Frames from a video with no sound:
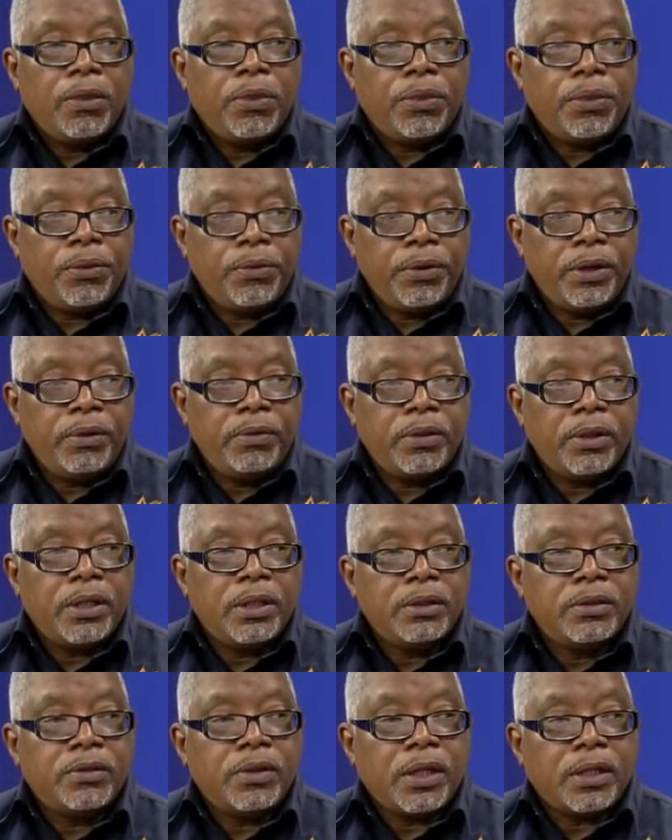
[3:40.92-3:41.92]
three were
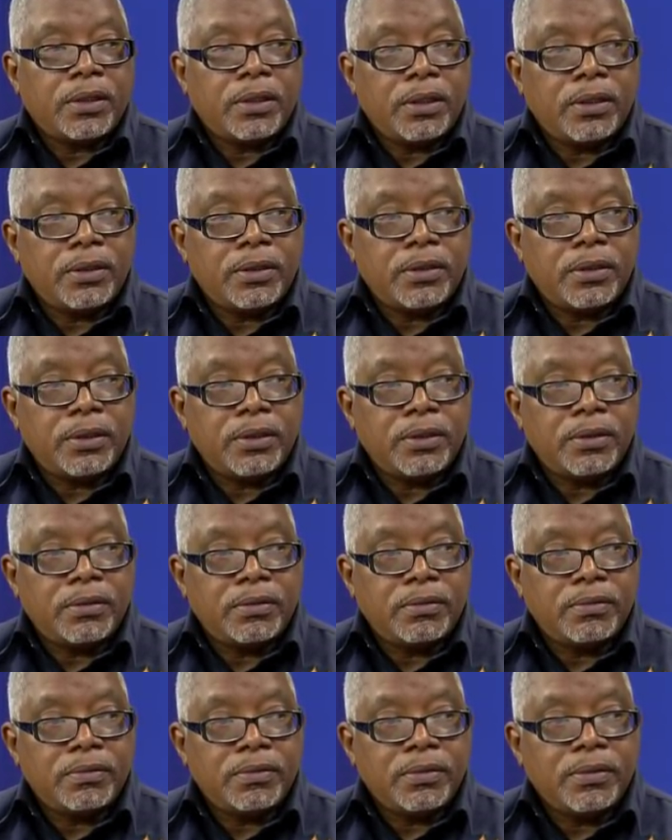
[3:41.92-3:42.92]
contractors.
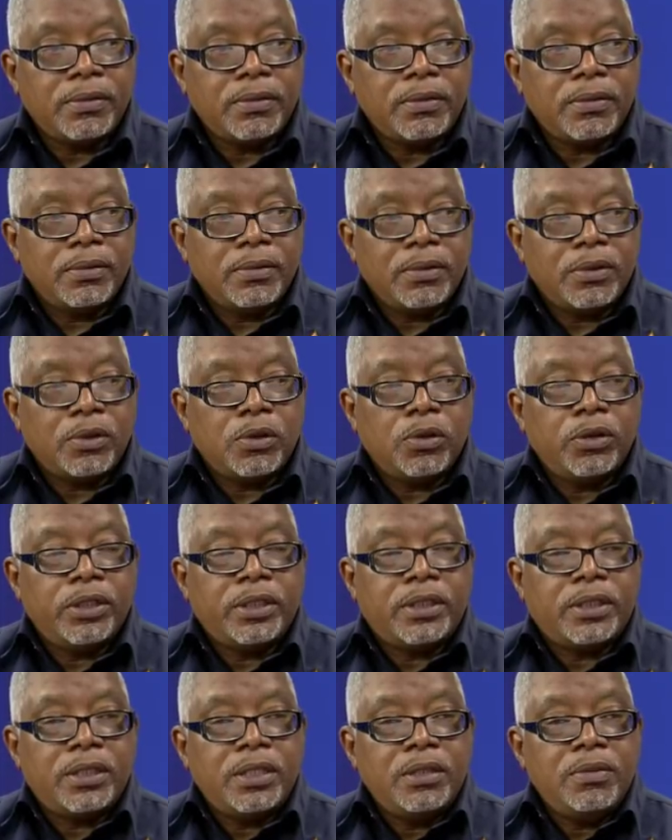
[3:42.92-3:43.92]
Mm-hmm. So
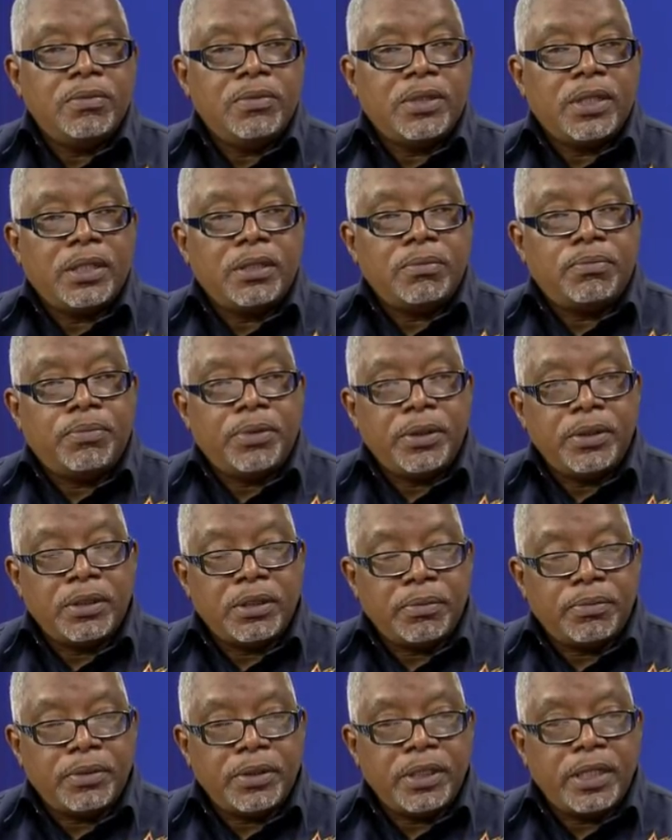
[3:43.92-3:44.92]
it seems that
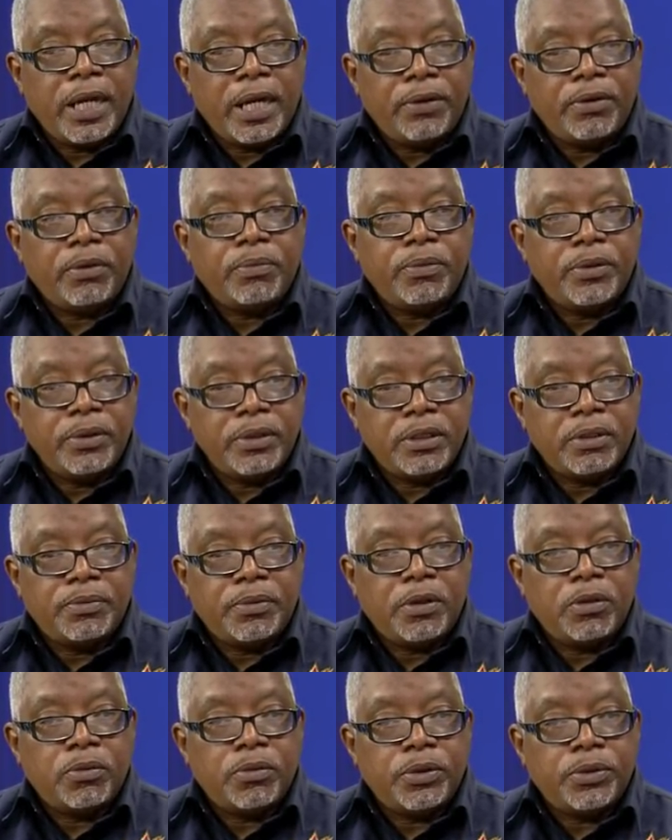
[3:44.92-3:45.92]
the hiring
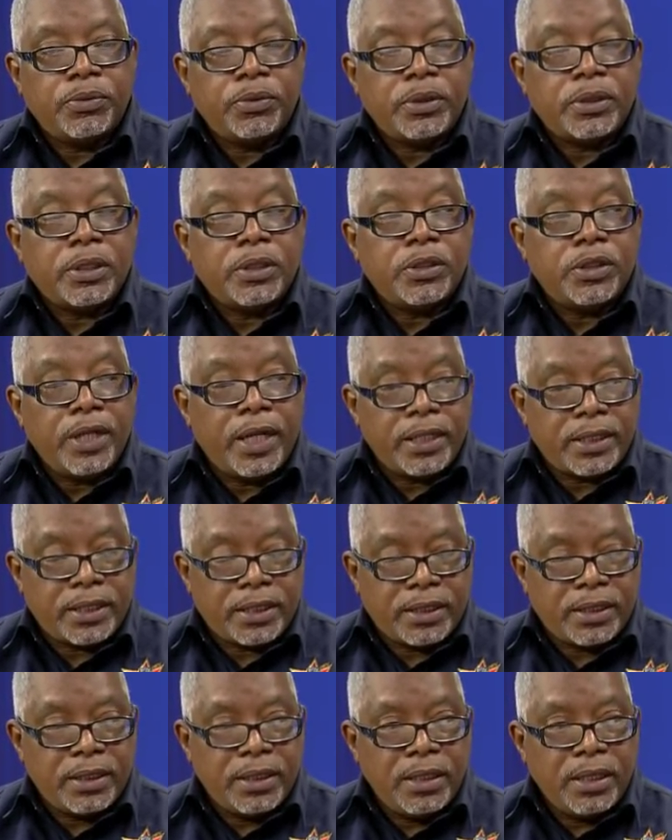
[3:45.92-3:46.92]
principle would
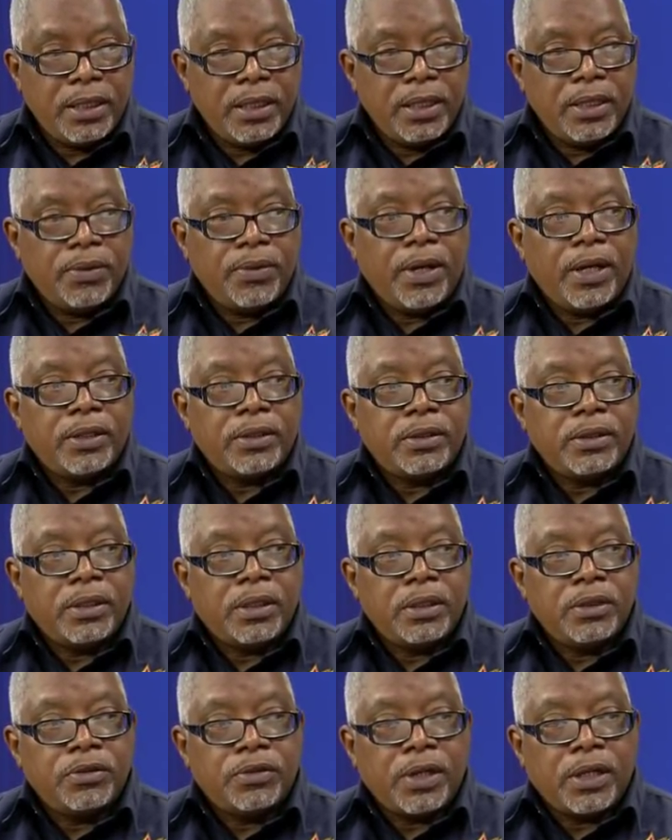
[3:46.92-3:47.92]
suggest that the
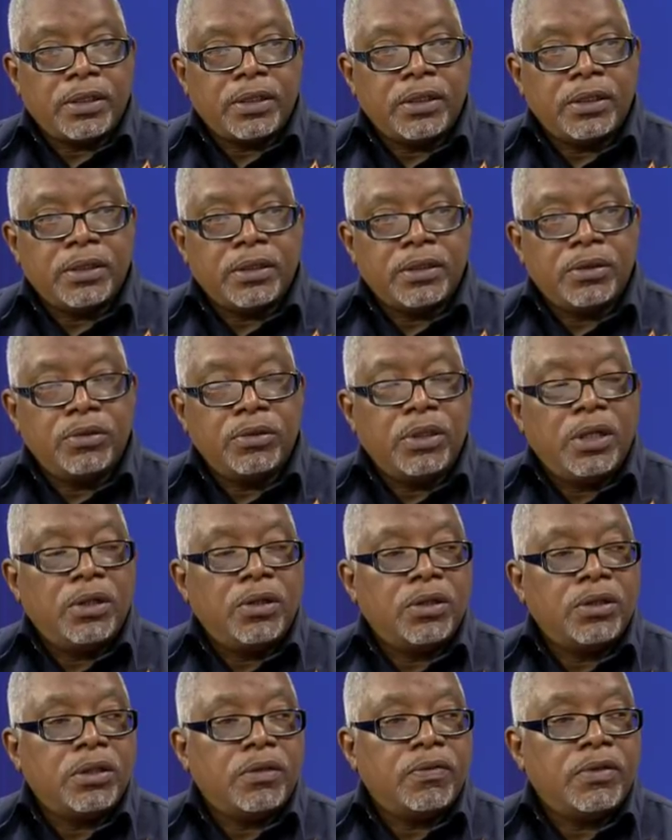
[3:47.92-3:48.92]
contractors is doing a
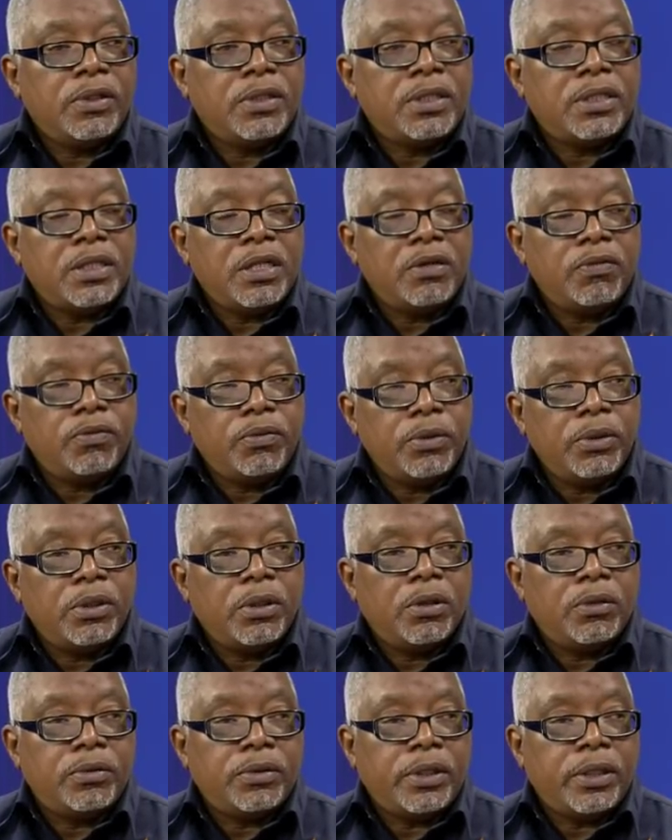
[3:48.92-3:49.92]
lot of unsafe
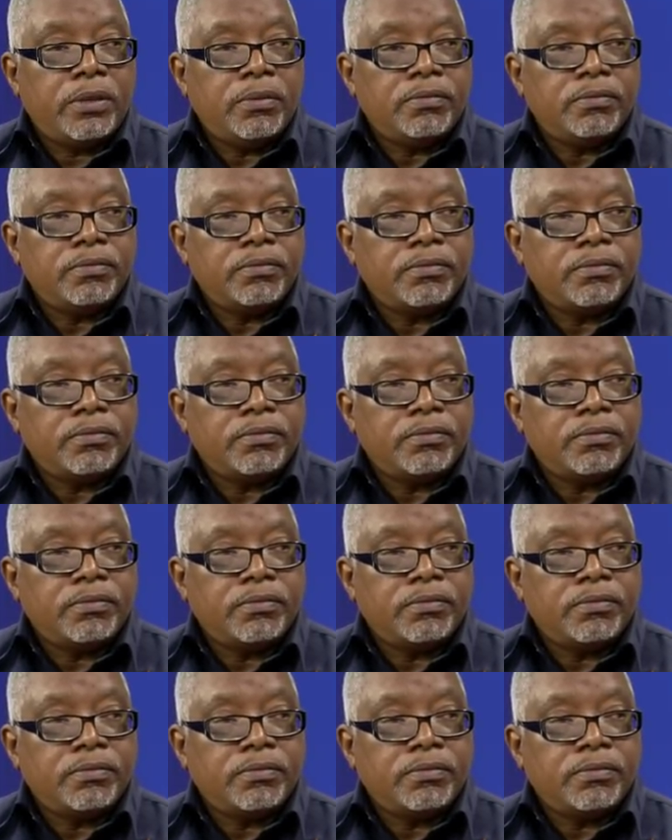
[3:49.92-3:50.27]
work out there.